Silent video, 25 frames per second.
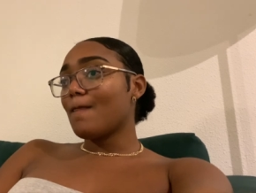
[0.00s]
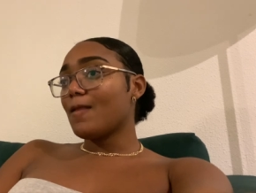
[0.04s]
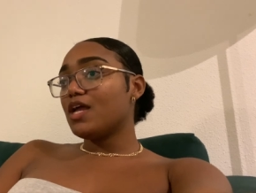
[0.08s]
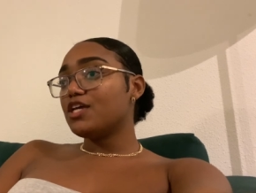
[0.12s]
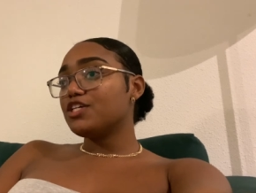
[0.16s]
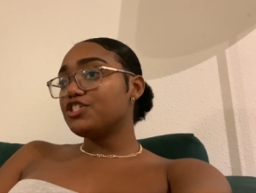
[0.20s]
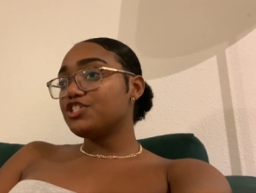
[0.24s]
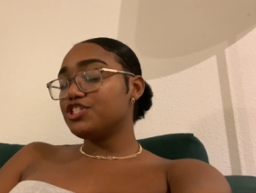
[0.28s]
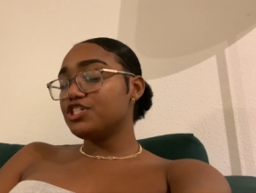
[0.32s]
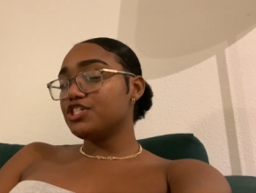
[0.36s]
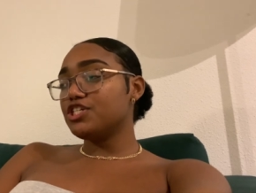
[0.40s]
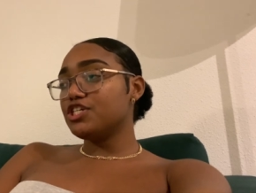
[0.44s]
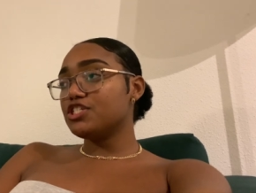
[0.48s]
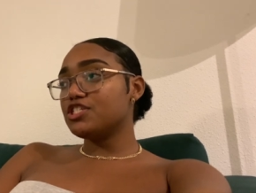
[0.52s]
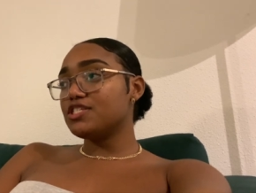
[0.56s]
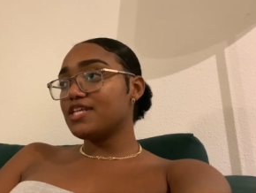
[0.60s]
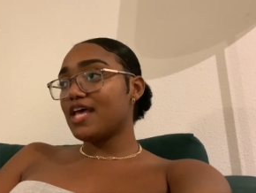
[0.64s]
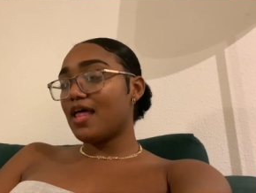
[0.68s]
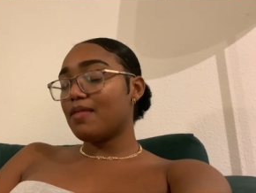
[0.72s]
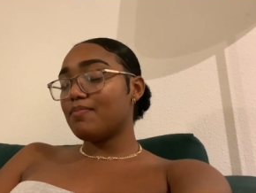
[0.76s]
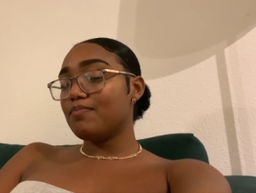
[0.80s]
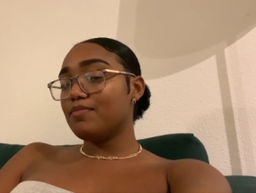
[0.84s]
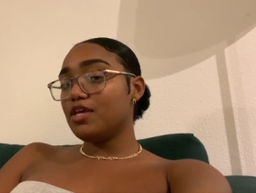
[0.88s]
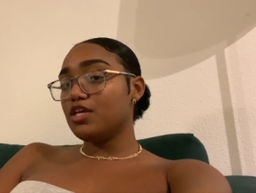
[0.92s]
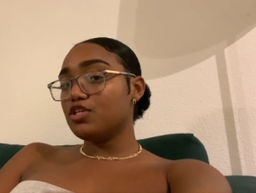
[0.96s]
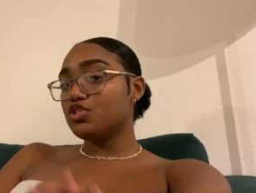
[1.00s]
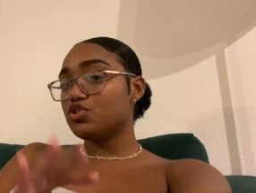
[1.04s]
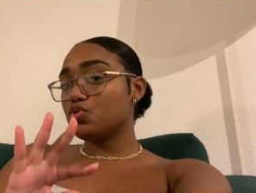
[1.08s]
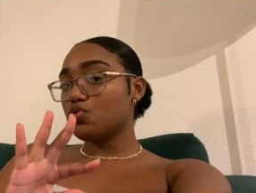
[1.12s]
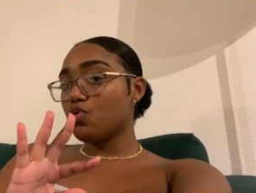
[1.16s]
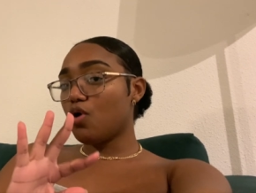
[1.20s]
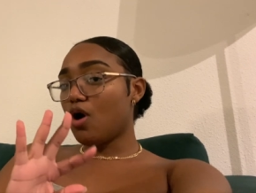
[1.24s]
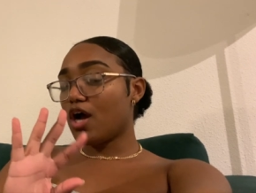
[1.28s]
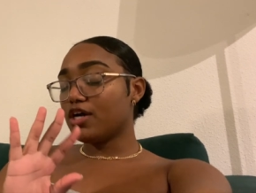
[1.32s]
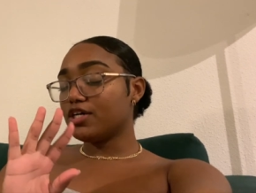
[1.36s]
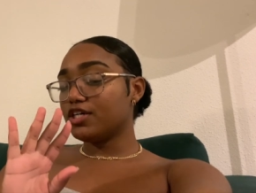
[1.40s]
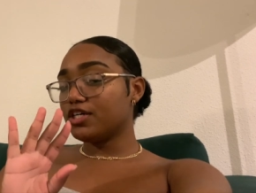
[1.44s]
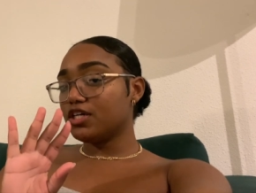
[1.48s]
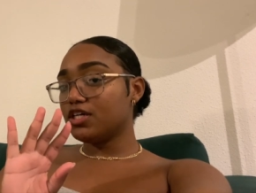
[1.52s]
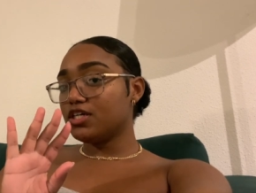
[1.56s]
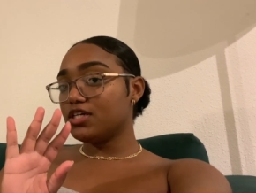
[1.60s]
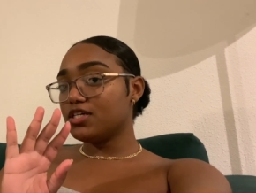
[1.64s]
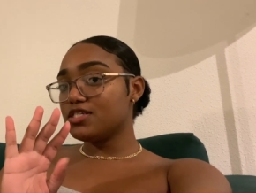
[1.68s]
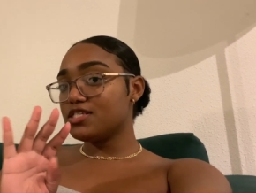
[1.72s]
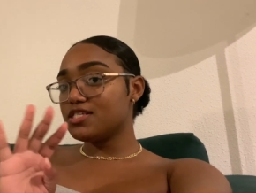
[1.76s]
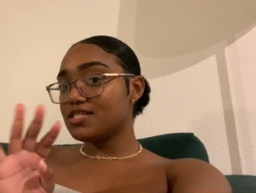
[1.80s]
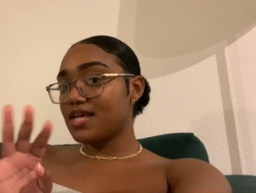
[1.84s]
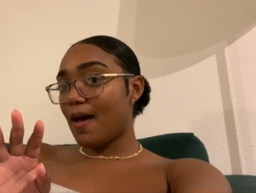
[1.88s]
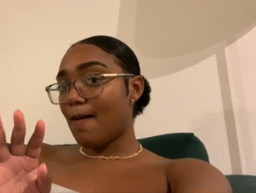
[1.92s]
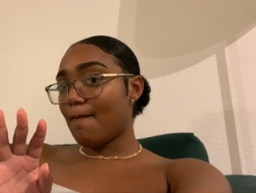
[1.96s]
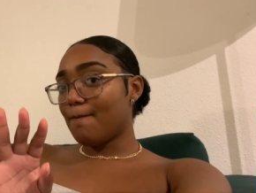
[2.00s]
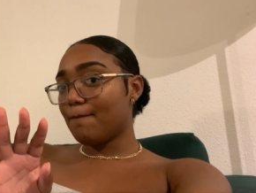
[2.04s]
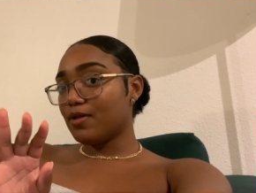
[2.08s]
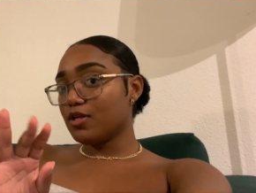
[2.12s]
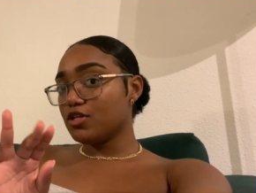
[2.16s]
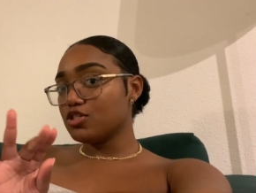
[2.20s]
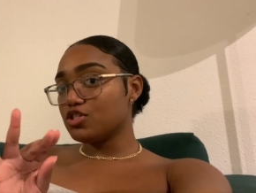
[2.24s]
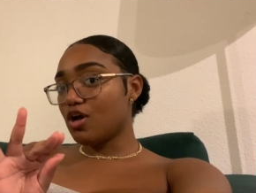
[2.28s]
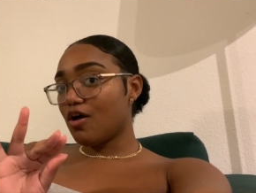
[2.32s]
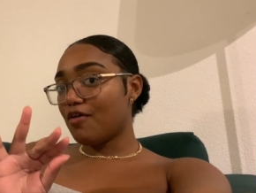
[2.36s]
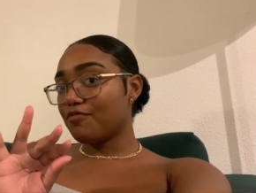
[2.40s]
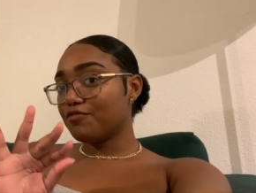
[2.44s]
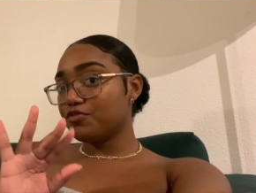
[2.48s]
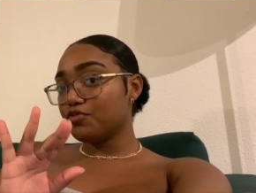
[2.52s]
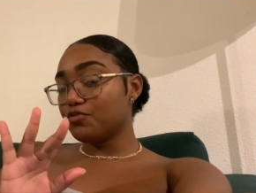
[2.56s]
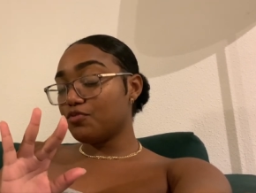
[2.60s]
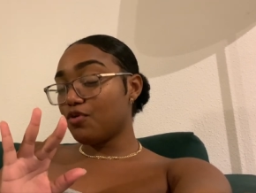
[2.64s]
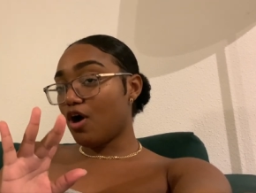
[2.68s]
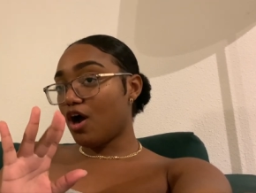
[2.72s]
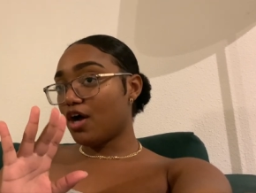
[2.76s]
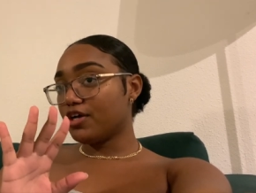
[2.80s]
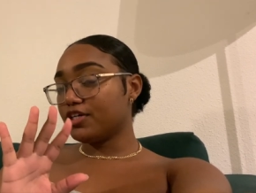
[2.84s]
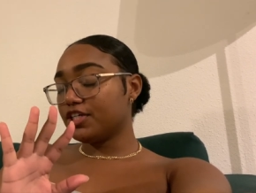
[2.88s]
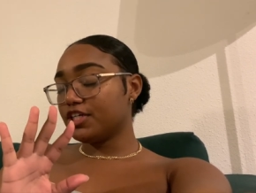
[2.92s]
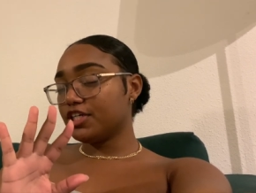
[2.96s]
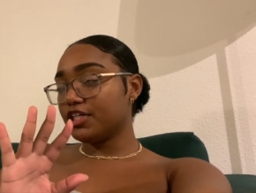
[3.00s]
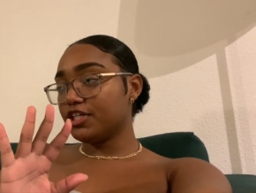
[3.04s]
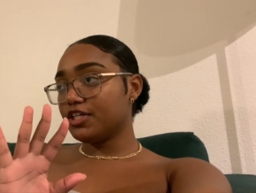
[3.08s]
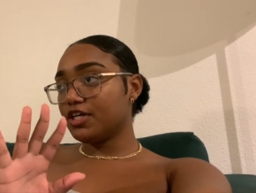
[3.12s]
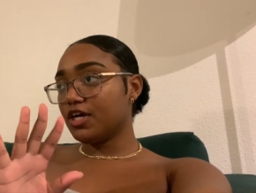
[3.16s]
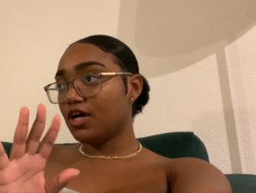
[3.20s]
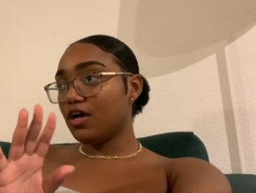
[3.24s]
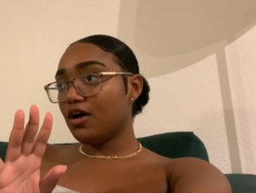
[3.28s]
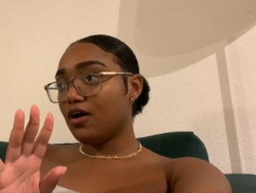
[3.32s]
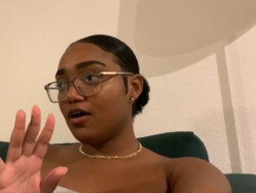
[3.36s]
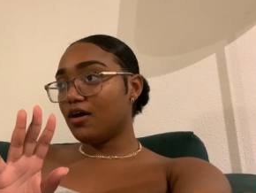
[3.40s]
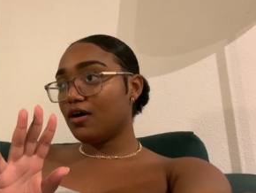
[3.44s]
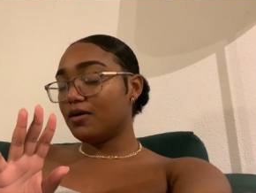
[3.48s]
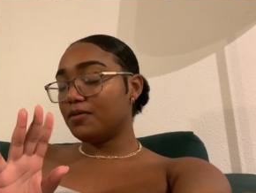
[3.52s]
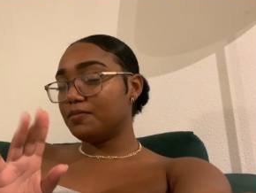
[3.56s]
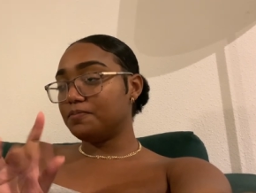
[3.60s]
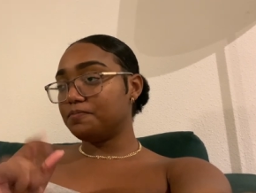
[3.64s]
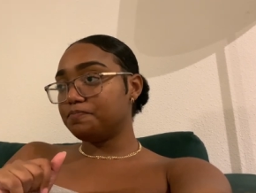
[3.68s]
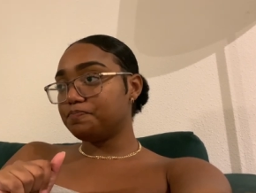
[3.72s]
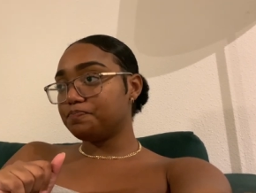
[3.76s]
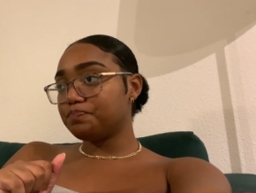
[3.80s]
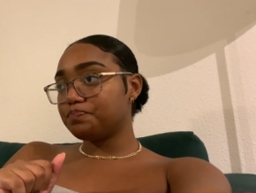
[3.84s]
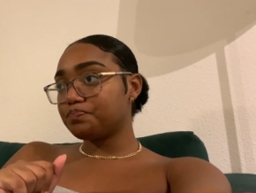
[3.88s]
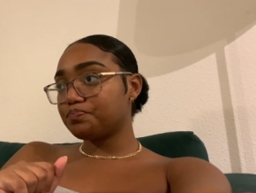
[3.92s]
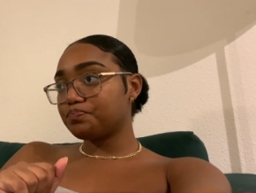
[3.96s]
She sent me two other samples of two other um,